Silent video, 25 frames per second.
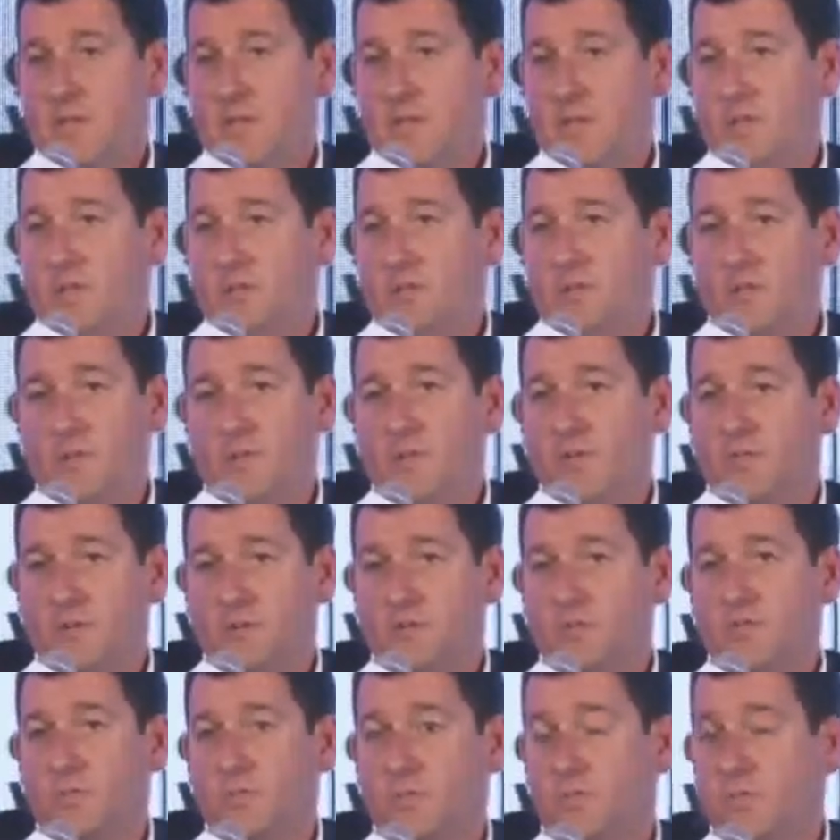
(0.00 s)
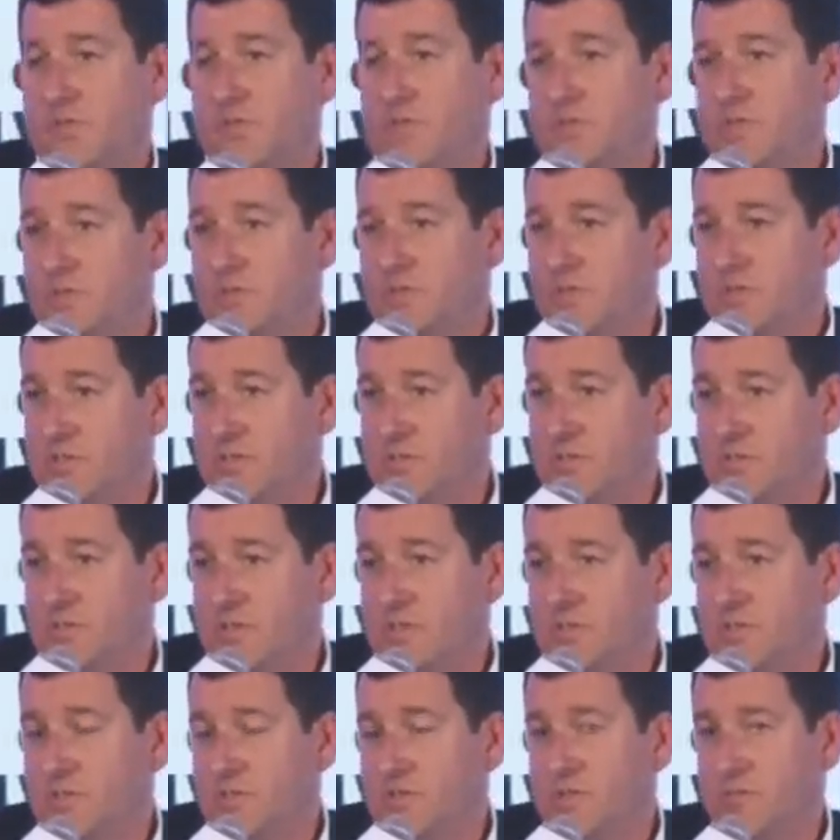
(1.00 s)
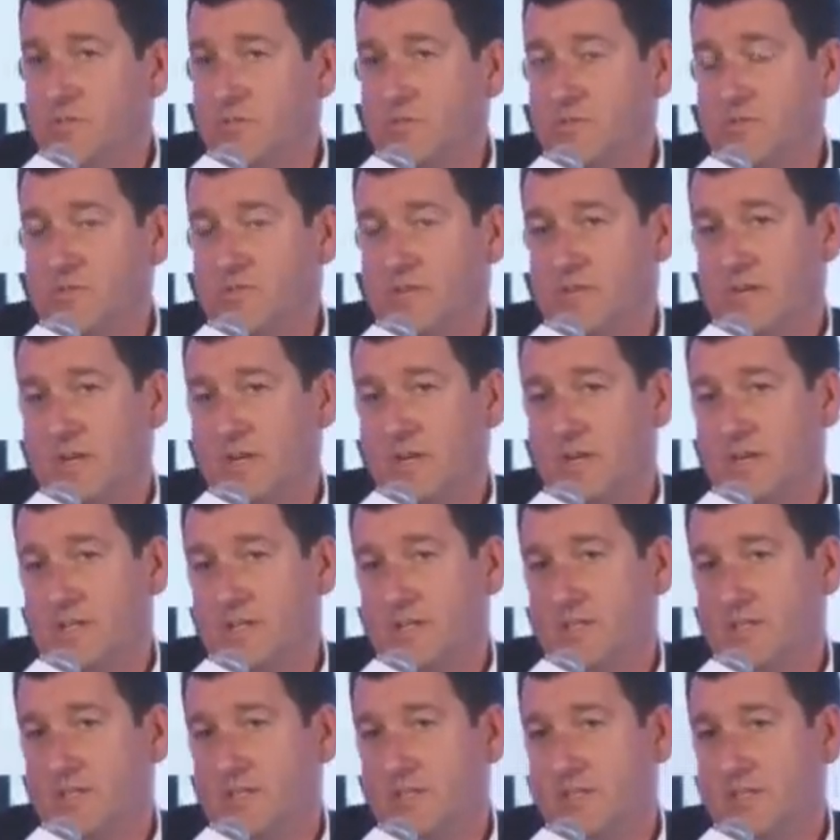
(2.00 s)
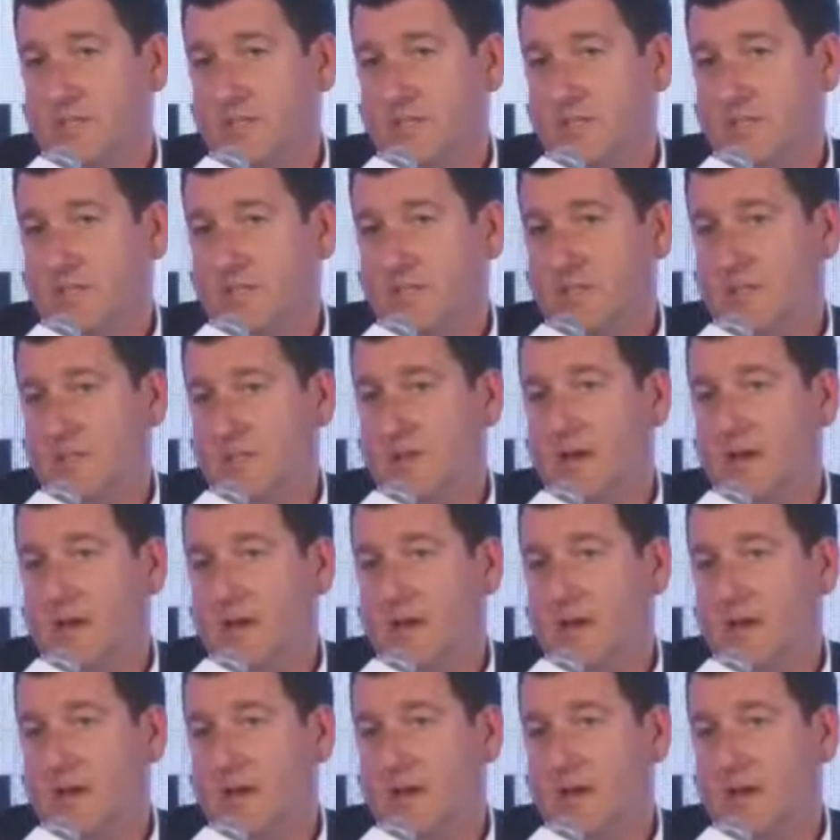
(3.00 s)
But it's irreversible in the sense of uh,